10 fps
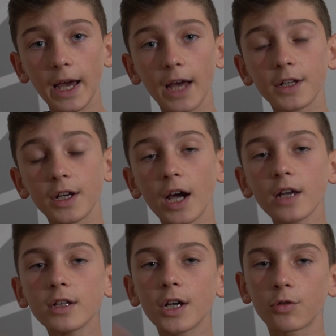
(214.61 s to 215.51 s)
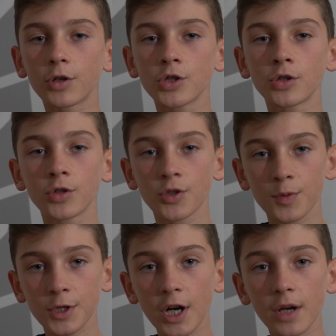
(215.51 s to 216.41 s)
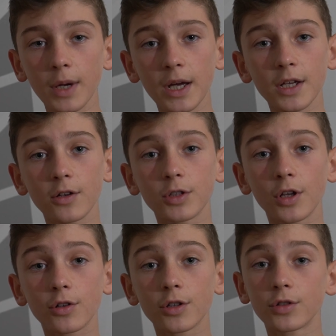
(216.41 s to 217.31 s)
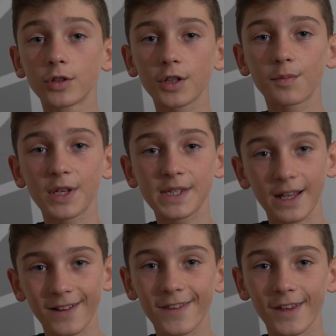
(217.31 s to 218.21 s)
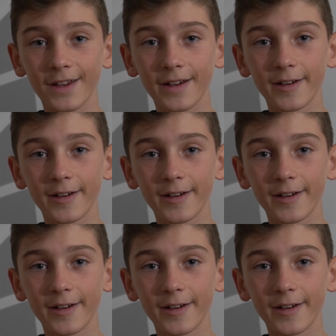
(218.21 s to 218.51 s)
and I highly encourage you to subscribe in order to not miss anything.